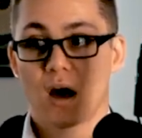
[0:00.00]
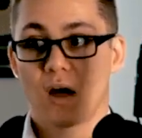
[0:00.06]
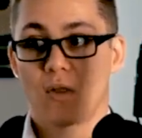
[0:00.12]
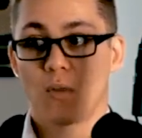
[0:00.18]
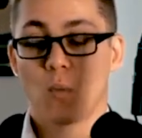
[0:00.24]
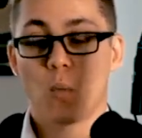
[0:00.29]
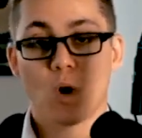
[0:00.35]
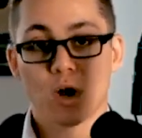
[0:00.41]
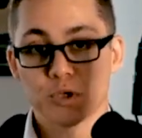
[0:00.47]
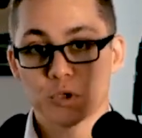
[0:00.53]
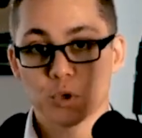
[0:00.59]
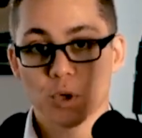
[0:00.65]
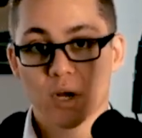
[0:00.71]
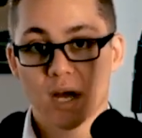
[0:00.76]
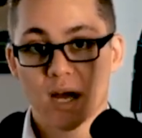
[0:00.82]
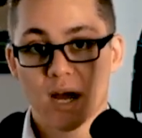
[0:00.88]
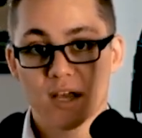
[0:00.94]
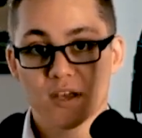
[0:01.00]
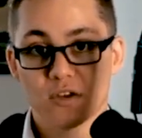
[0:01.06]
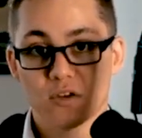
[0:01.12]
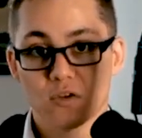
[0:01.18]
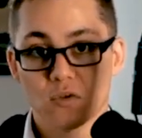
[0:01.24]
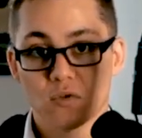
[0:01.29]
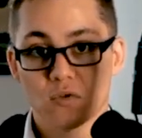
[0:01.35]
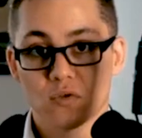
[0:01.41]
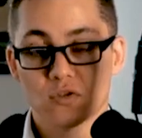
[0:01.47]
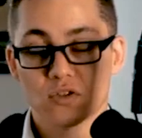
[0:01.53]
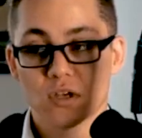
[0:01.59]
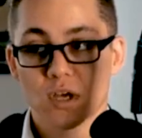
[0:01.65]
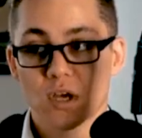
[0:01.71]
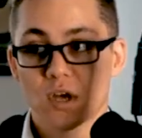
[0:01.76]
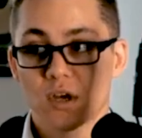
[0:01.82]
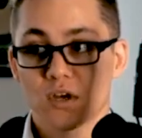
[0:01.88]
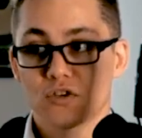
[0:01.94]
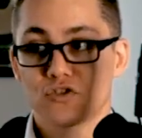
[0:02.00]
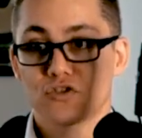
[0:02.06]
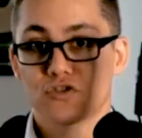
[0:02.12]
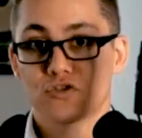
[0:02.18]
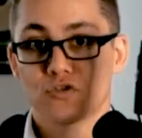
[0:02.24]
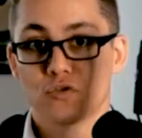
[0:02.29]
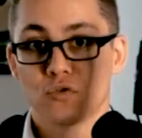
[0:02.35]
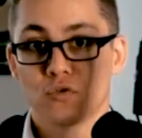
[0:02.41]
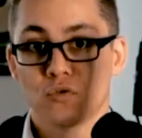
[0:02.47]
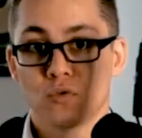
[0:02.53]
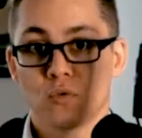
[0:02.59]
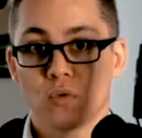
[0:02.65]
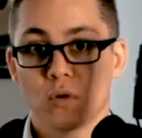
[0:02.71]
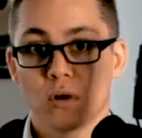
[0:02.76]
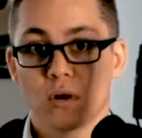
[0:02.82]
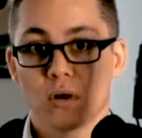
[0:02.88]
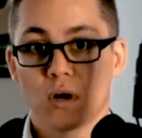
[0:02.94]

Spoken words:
The one trick I use to,